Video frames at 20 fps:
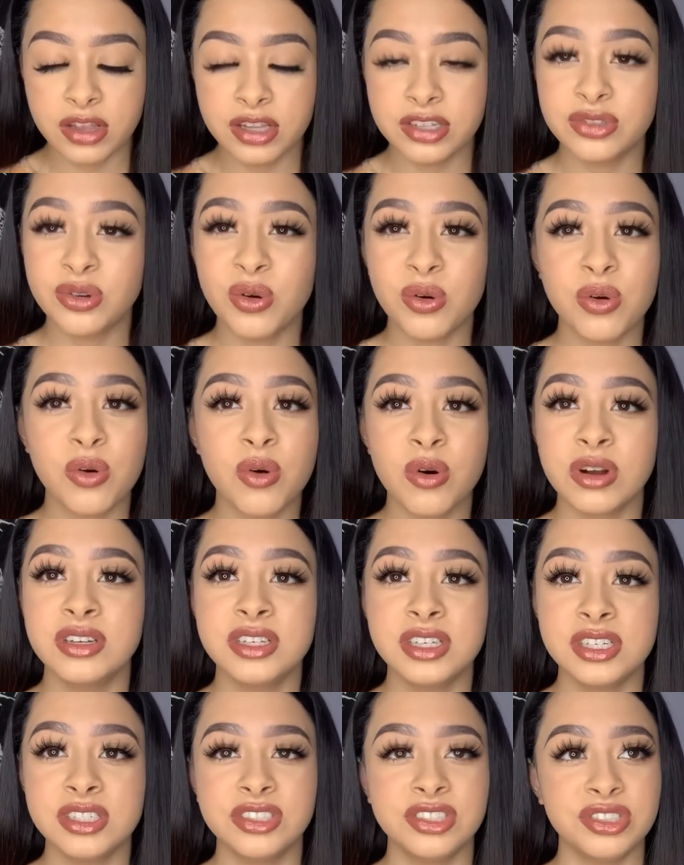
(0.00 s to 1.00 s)
This whole
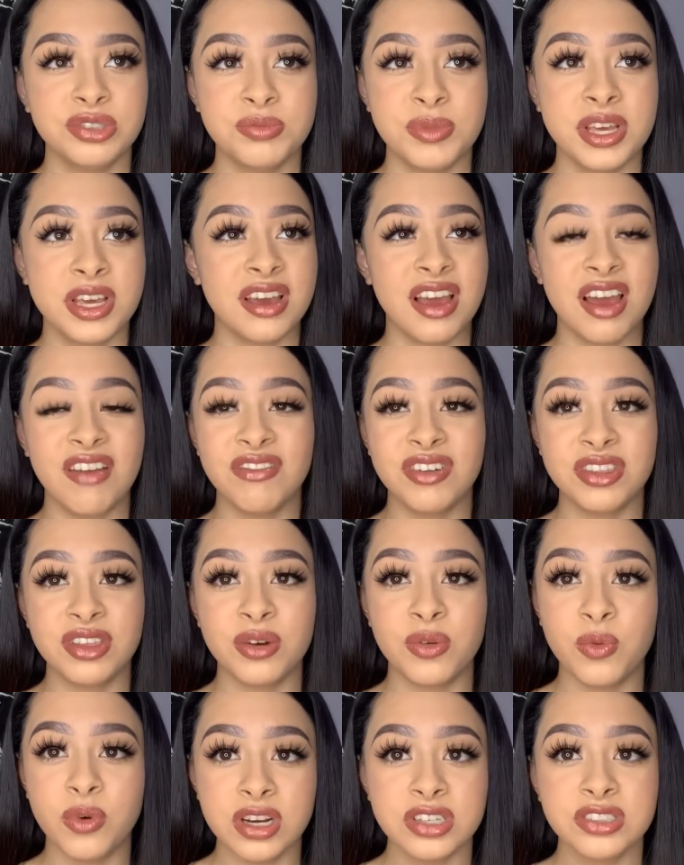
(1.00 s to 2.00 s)
quarantine is just making
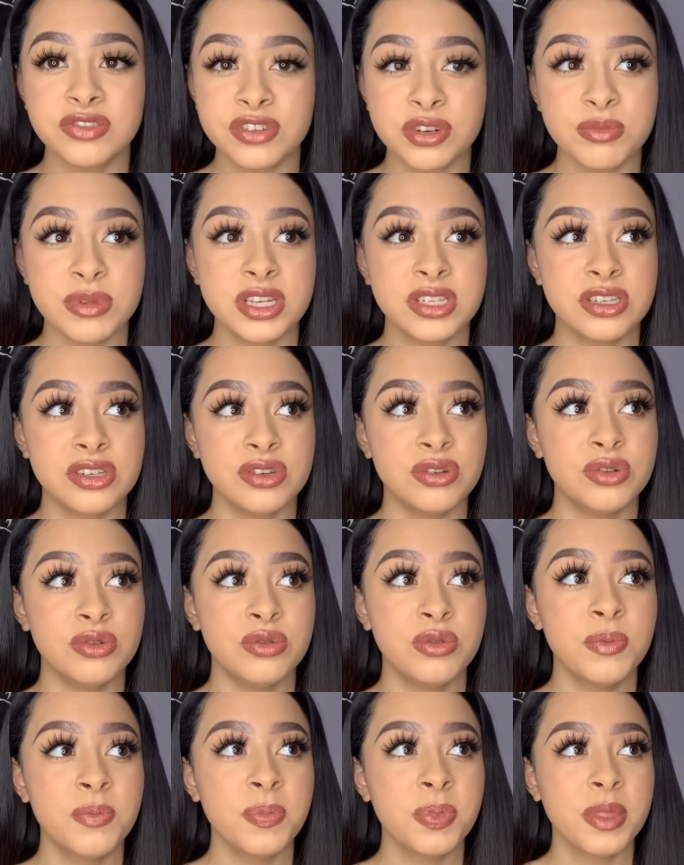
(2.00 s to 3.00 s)
everything worse for me
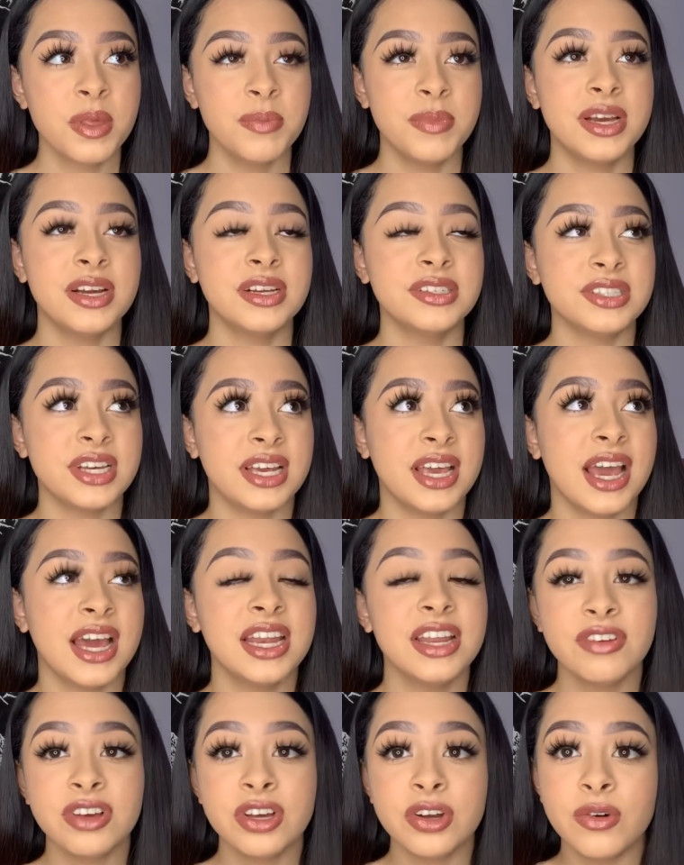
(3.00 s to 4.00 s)
too because I can't
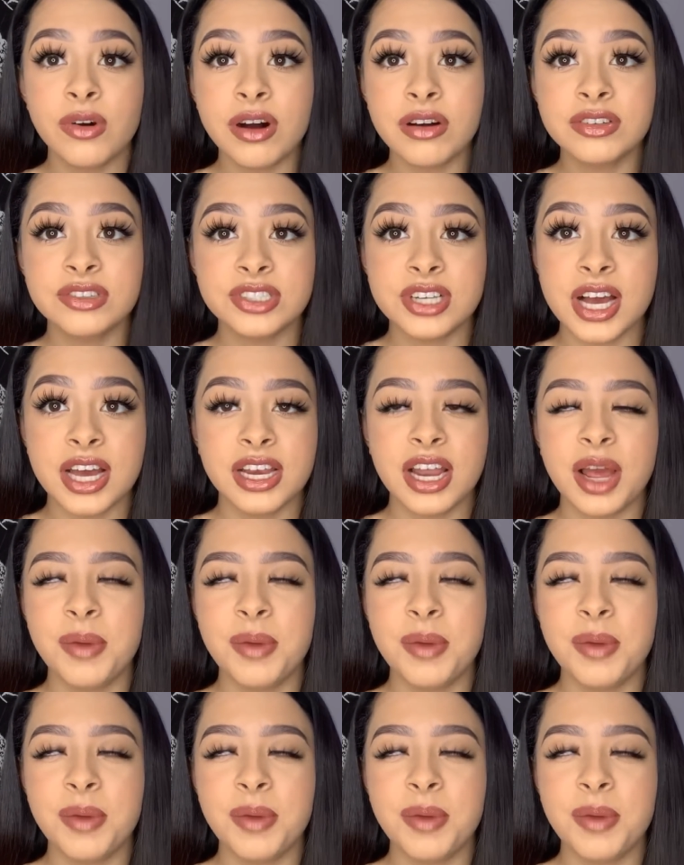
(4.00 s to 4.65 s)
even go outside.